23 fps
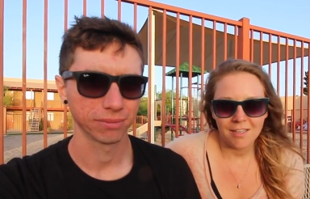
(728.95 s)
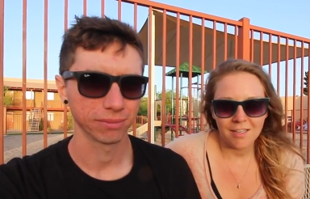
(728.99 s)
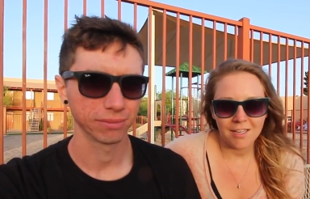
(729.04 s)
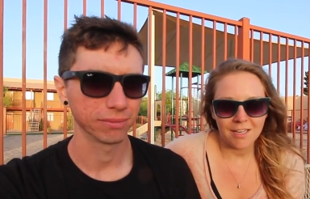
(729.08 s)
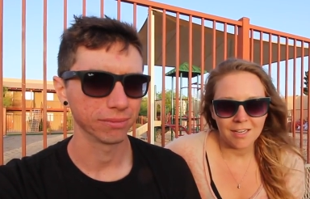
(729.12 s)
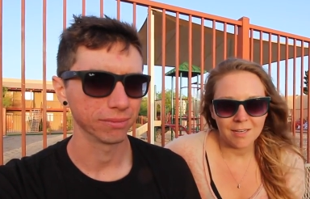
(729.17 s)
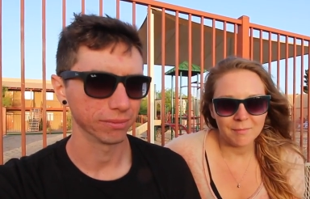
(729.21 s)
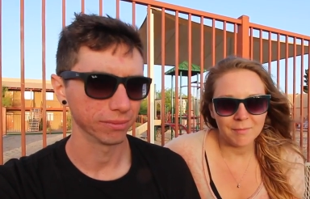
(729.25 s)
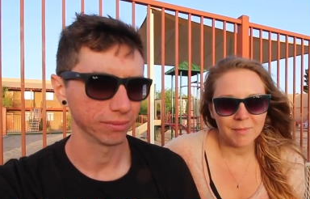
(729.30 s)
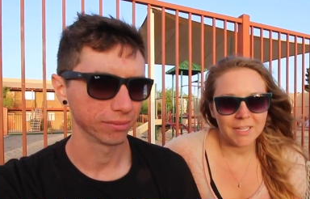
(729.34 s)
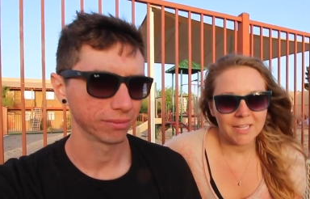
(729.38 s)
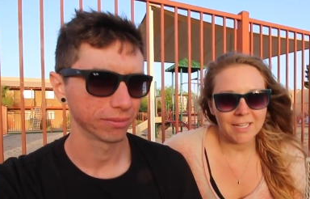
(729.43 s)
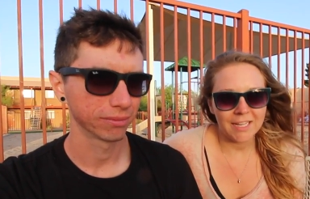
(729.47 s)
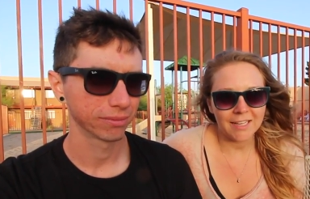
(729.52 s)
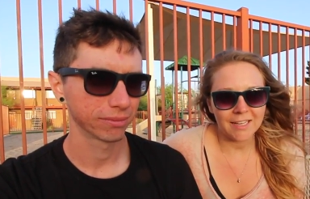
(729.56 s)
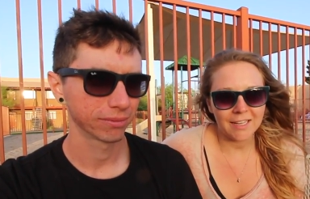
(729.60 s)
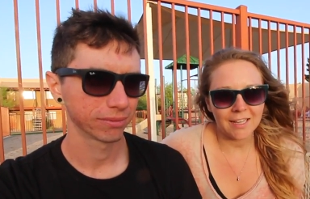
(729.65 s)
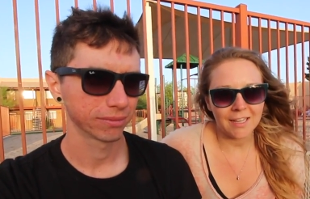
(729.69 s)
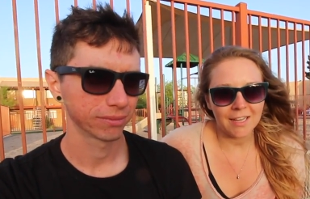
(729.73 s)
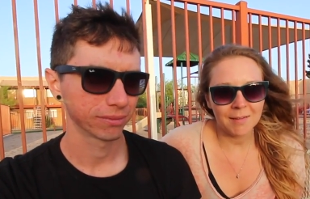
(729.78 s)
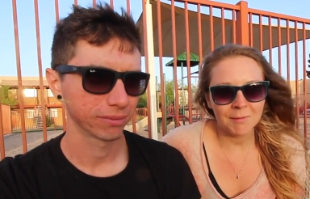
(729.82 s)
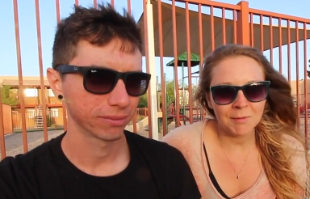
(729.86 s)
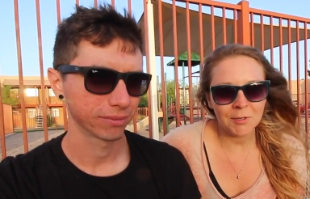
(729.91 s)
Speaker 1: And I'm like,
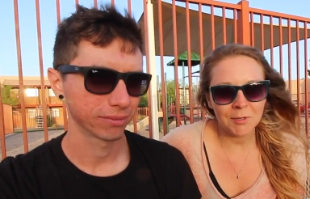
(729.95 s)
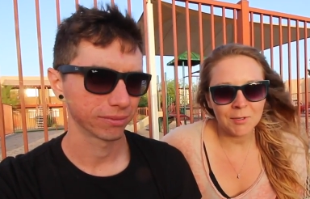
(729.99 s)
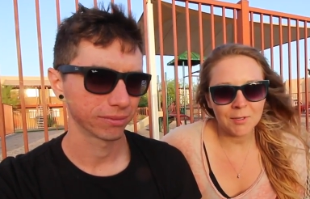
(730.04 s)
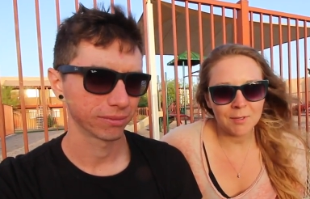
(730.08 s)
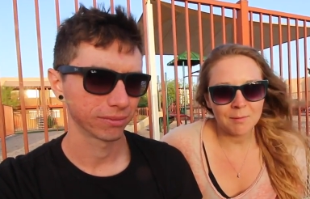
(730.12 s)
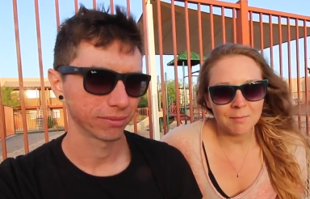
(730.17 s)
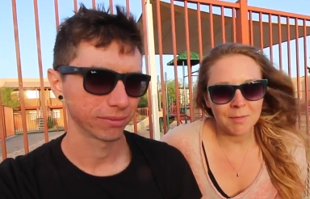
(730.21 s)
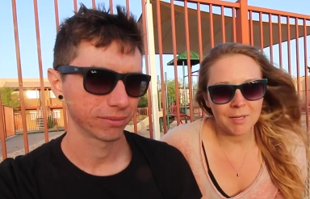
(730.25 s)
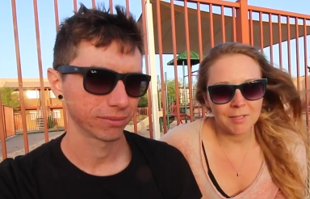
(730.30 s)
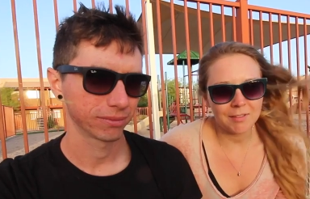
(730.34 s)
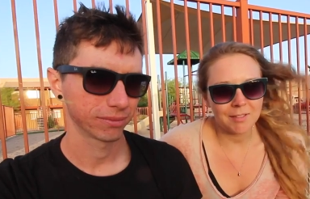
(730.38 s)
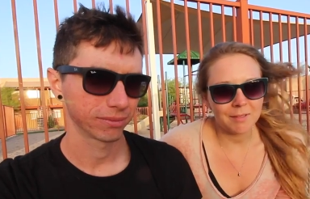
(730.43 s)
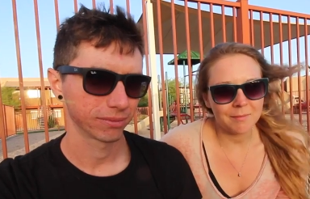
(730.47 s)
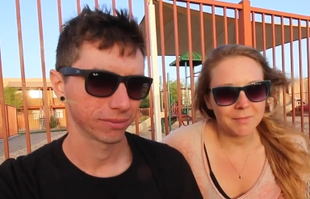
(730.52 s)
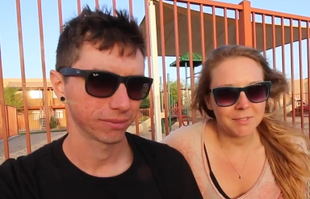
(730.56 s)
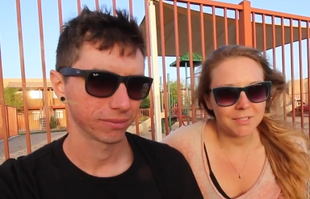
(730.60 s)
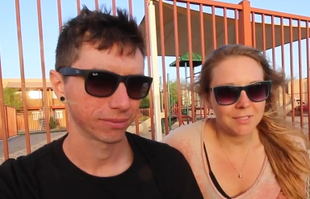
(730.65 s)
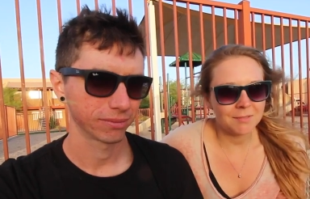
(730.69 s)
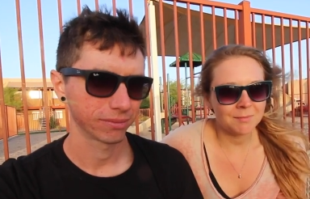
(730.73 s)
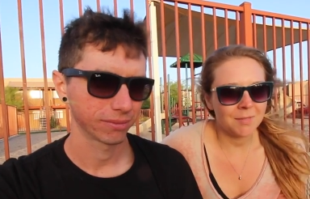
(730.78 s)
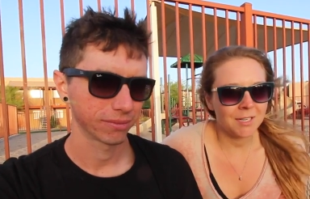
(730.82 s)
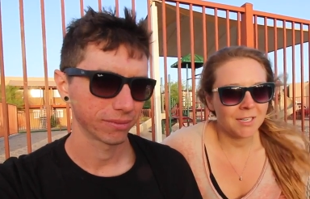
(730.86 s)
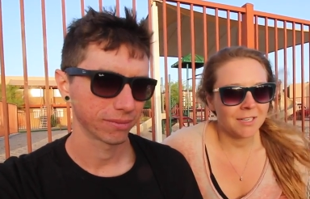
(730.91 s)
I'm going on Mount
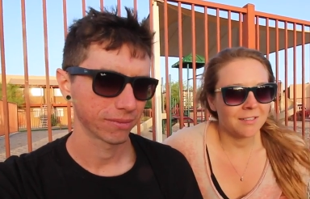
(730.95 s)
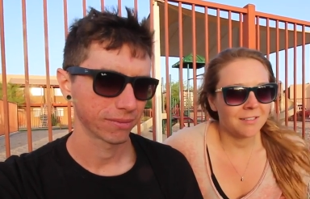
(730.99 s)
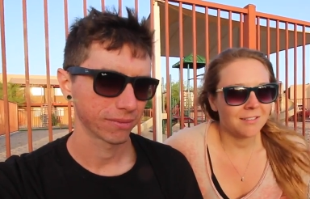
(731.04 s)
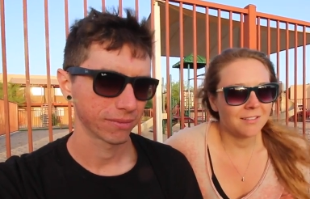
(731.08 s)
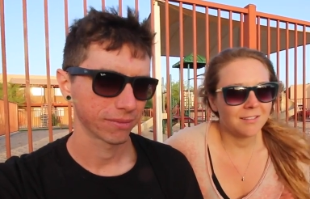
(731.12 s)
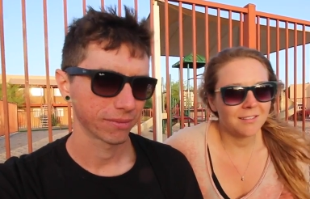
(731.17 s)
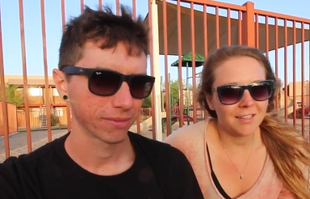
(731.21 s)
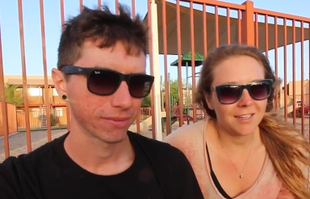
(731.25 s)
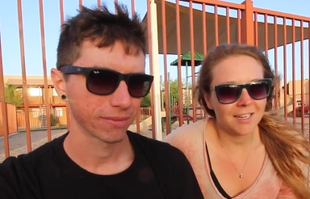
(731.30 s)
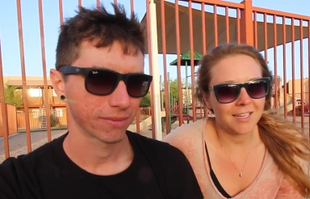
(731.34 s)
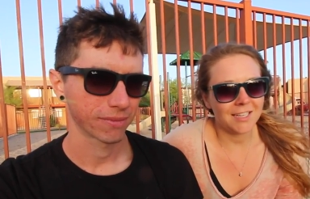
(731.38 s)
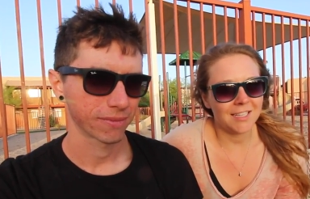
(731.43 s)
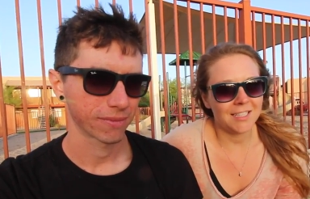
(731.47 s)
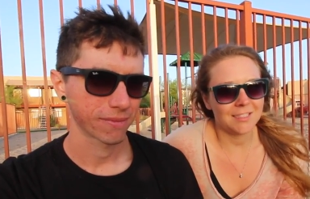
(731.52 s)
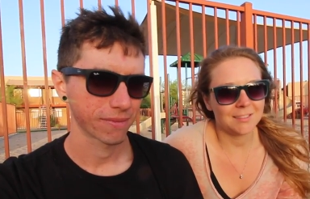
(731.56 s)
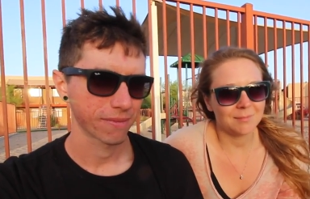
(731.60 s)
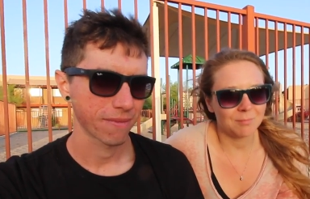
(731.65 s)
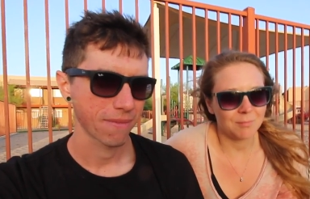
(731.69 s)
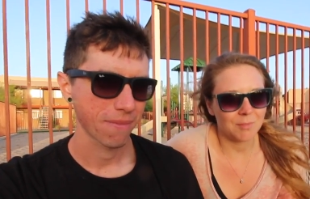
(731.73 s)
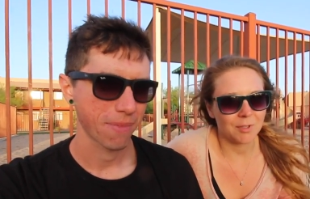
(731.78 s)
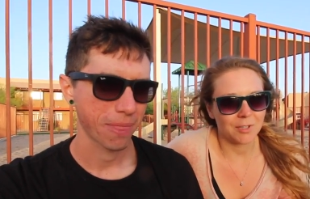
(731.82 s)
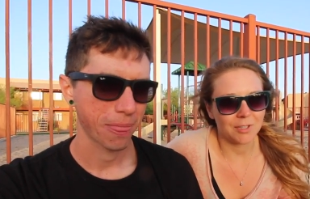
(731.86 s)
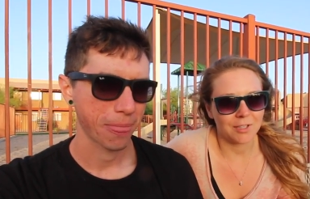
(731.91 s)
Lemmon tomorrow. I need
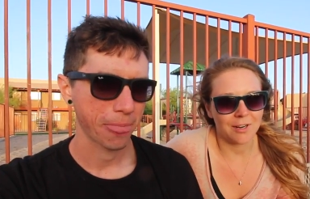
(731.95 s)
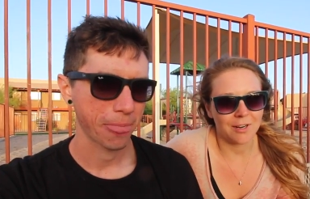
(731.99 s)
some more